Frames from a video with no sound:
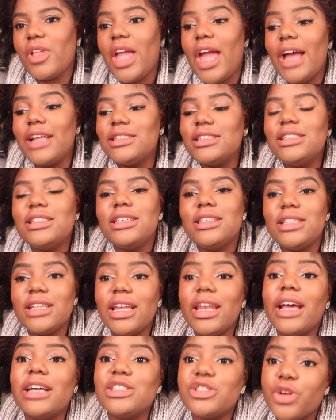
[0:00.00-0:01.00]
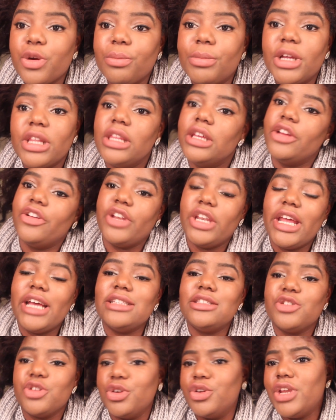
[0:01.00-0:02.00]
at the end of the day, that's her mother and
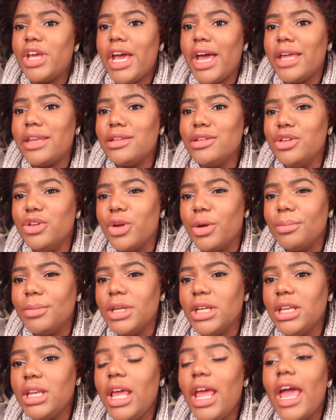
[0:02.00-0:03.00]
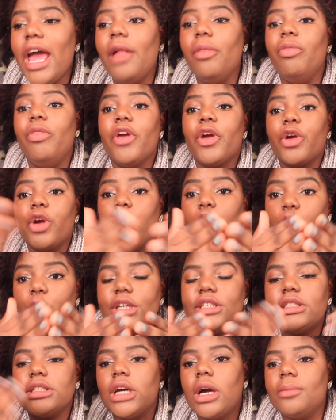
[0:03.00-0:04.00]
that's her dad, you know what I mean? And they're
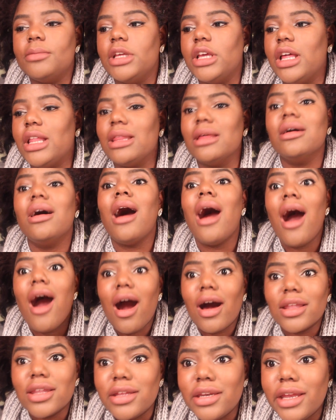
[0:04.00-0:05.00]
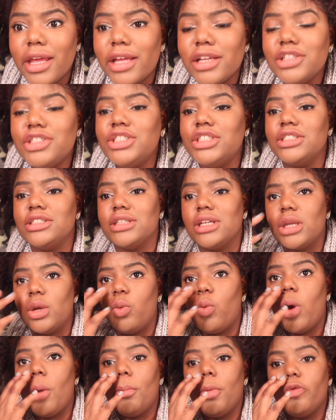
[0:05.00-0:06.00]
going to come together. Holidays, she's
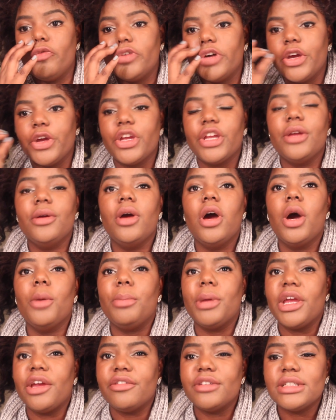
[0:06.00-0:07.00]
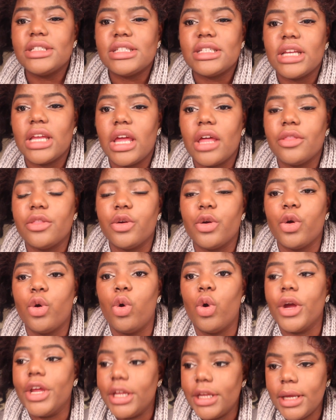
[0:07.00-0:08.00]
gonna want both her parents together,
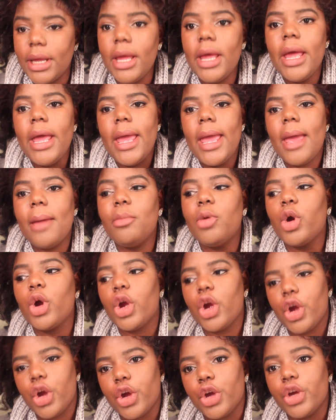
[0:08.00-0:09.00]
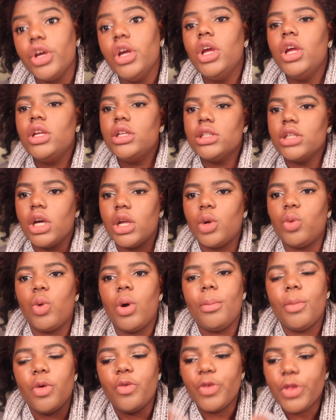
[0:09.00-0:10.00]
or him or her gonna
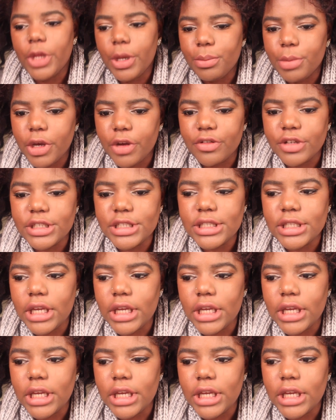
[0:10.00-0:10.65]
want both their parents